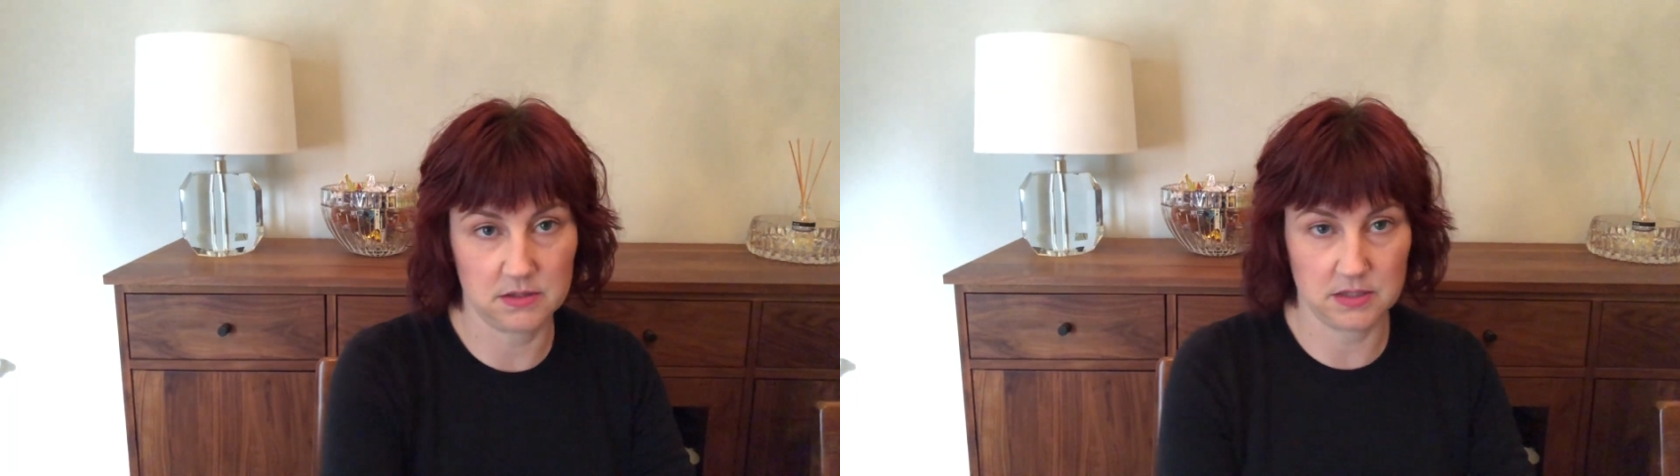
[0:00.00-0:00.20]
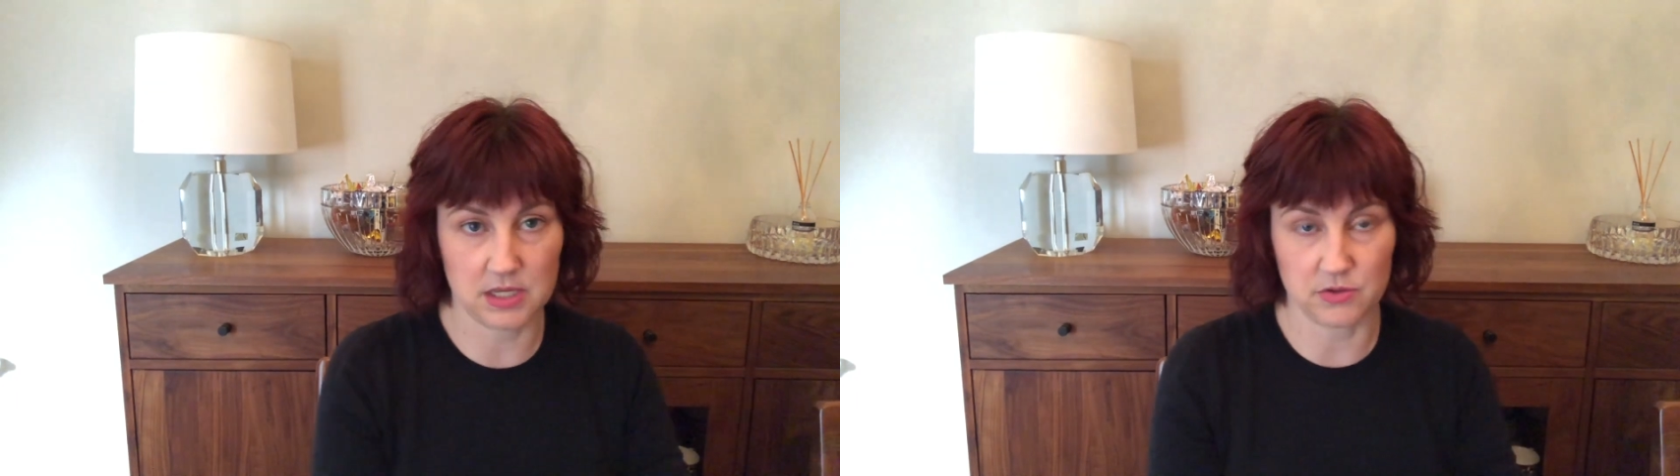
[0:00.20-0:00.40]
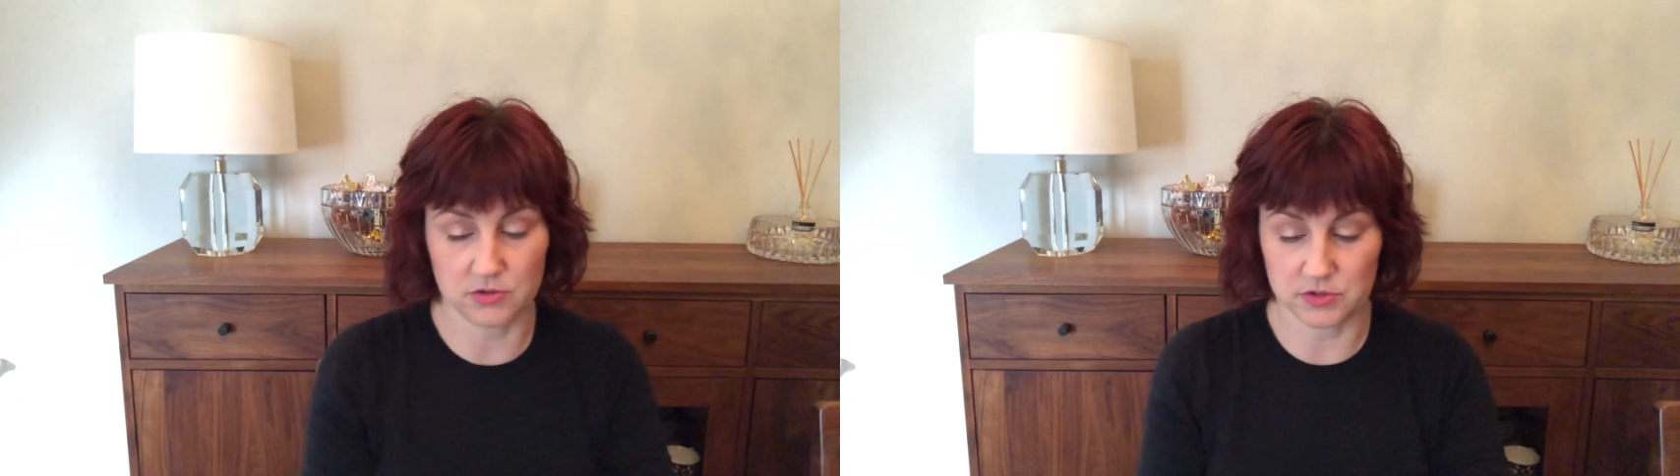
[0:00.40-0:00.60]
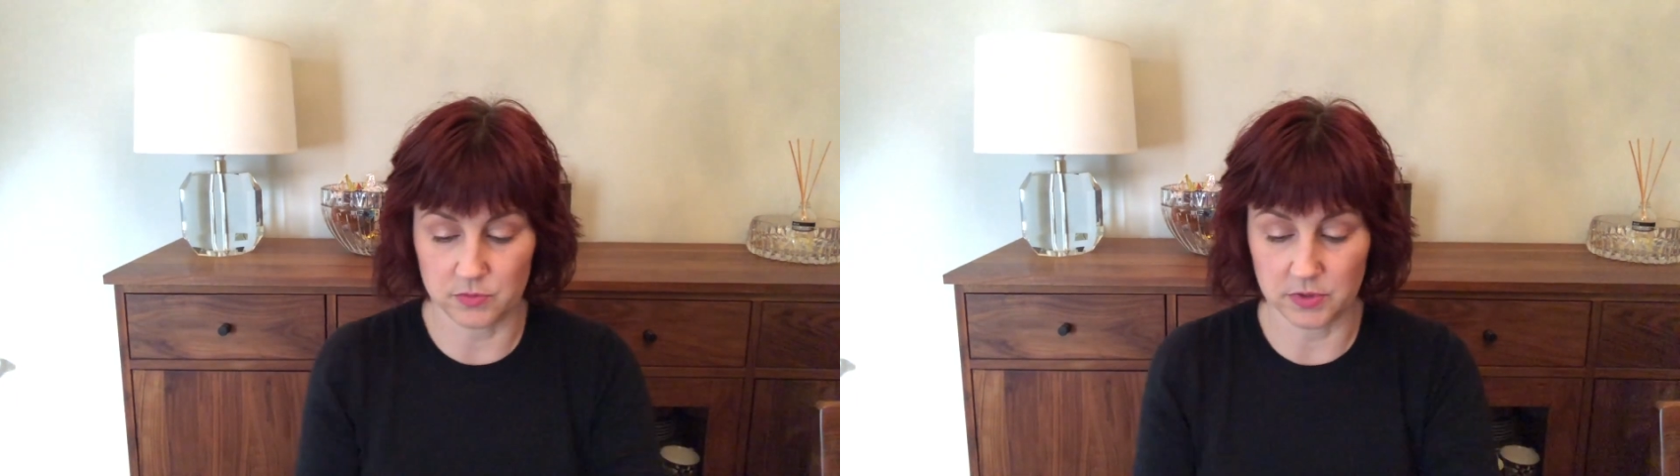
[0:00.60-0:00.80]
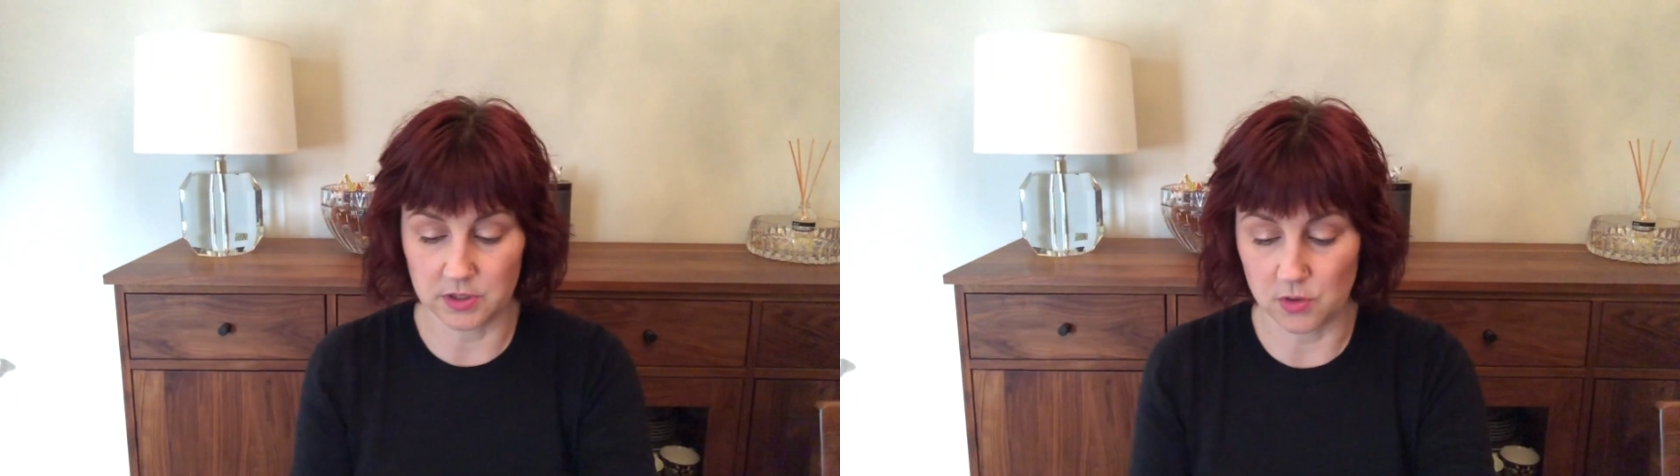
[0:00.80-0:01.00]
think they're just
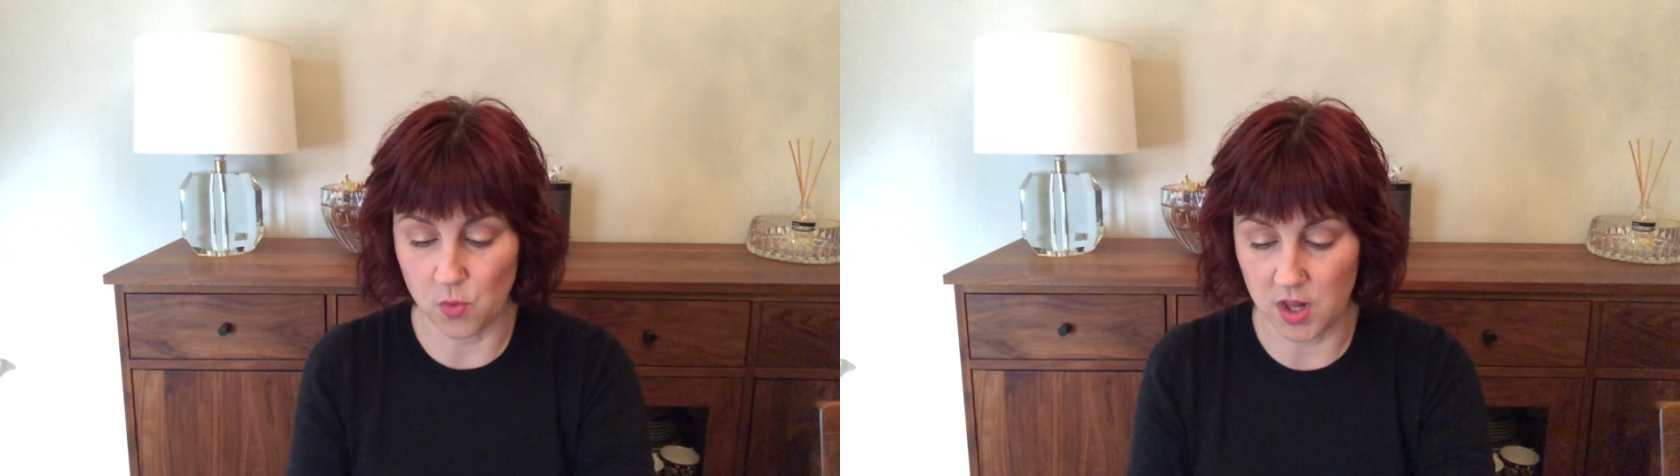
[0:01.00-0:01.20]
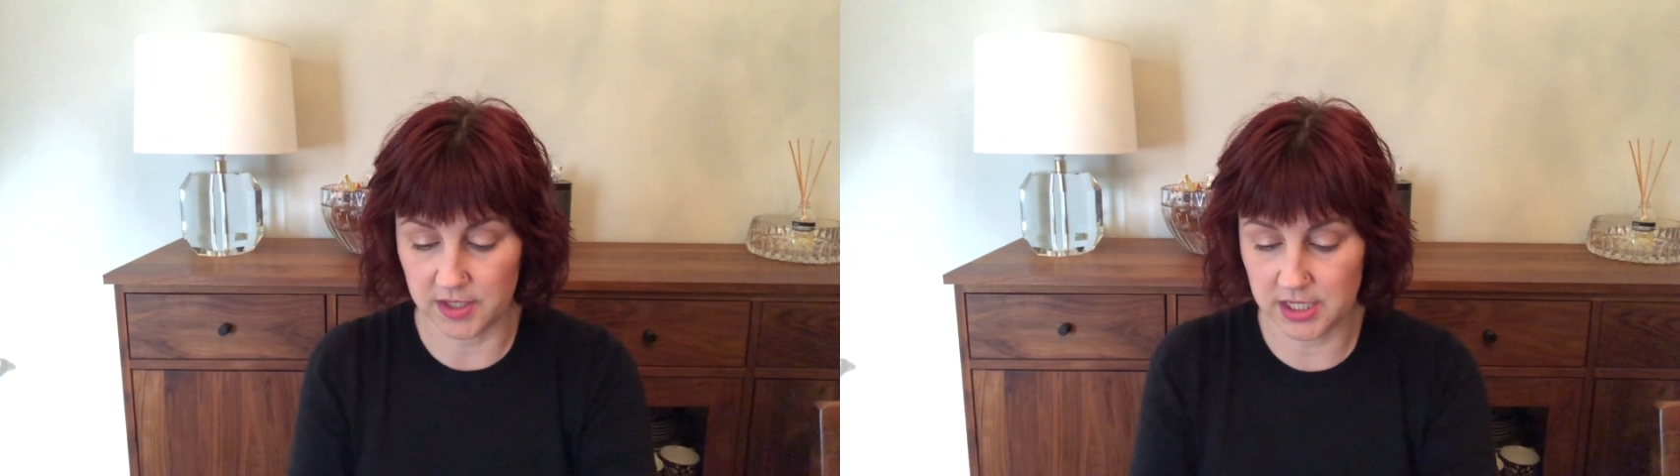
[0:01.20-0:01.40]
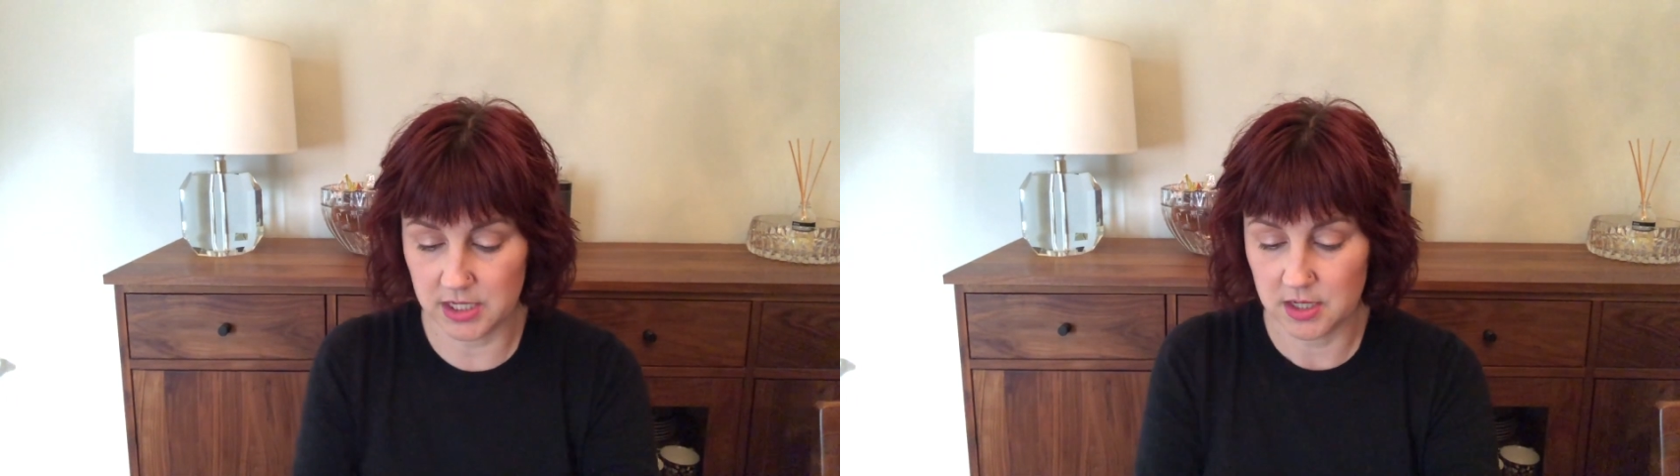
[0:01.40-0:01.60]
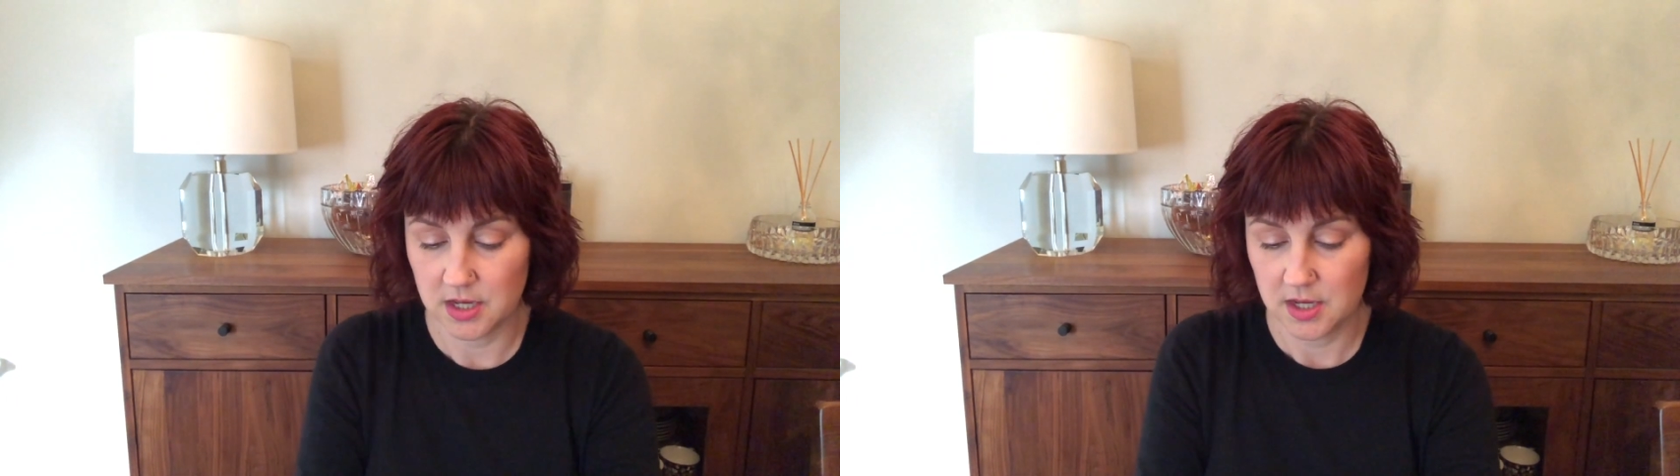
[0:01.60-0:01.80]
really good quality.